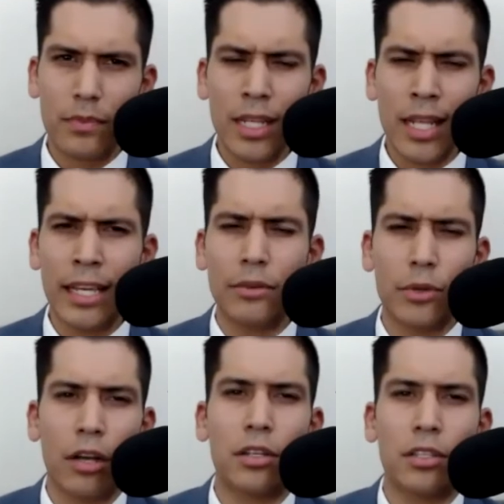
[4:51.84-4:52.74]
And
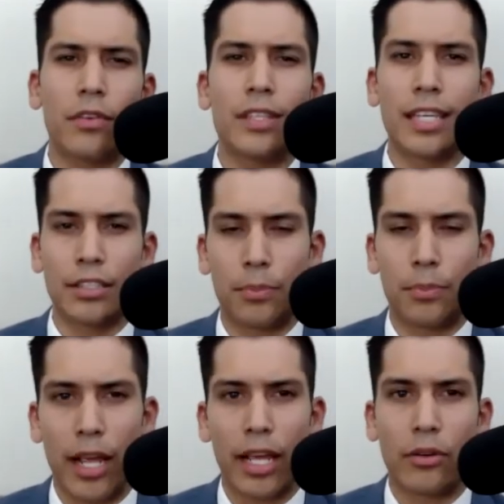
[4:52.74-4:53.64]
regardless of if he takes a
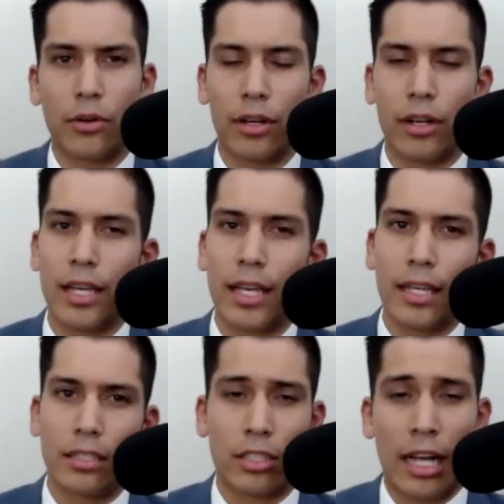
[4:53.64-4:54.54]
break or
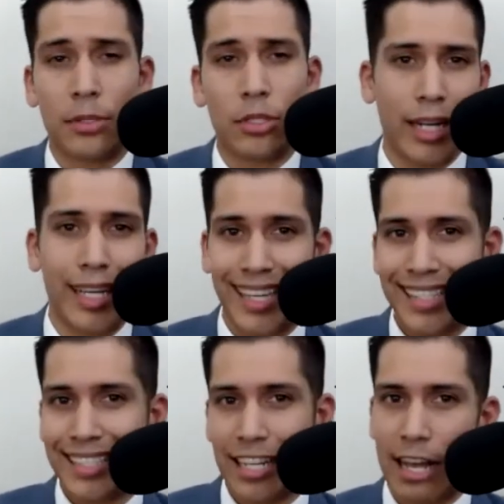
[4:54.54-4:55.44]
stops trading
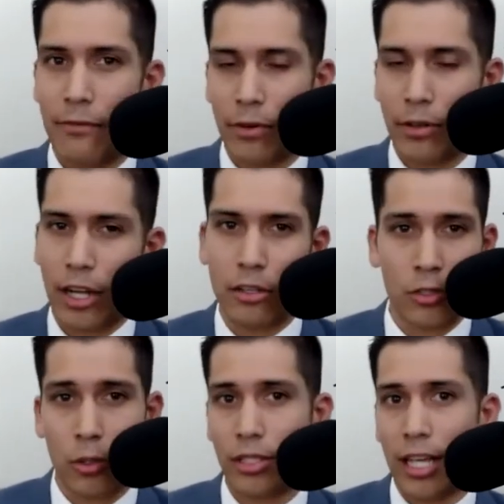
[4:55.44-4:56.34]
his time for dollars
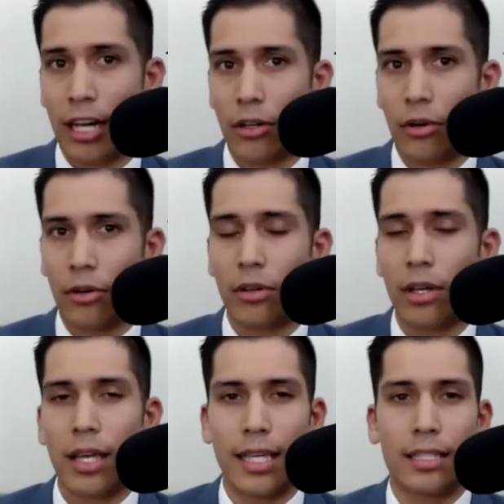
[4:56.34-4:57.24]
towards that goal,
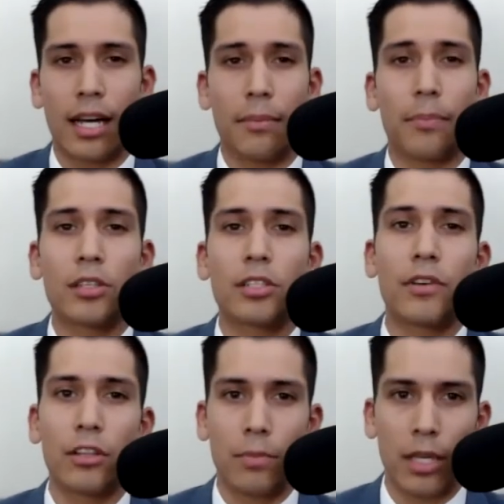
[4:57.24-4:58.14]
he's got a bunch of
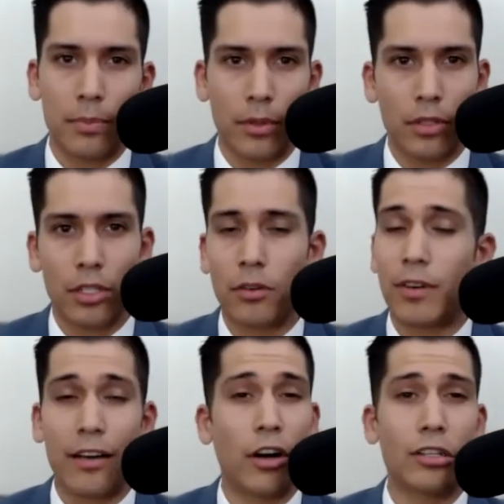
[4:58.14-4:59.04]
other people,
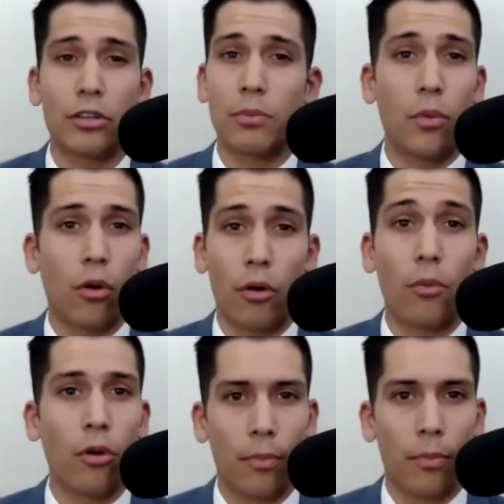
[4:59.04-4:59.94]
500 or
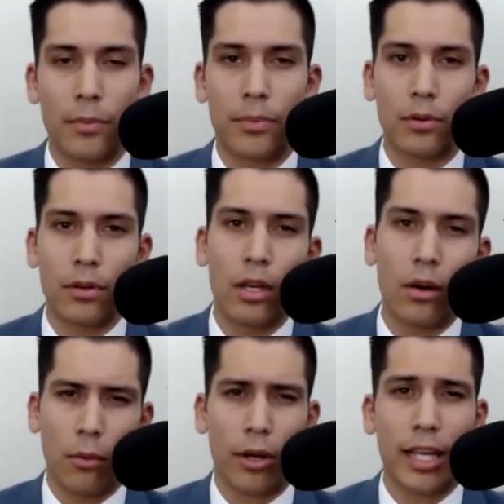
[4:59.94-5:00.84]
more people
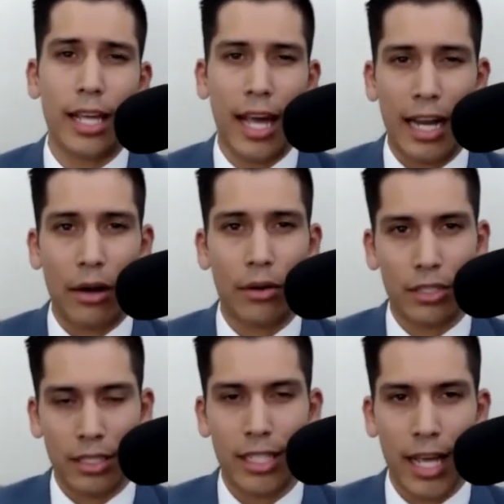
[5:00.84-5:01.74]
working 8 hours
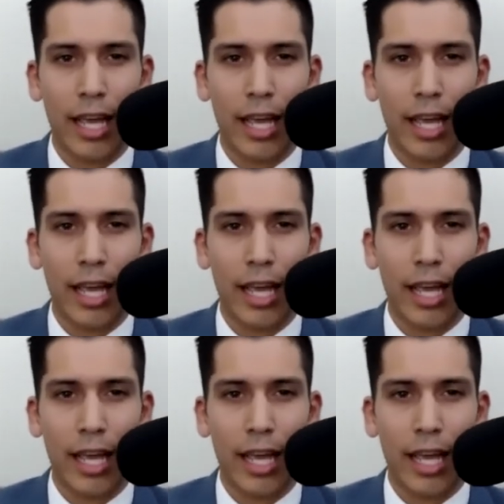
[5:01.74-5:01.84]
a day,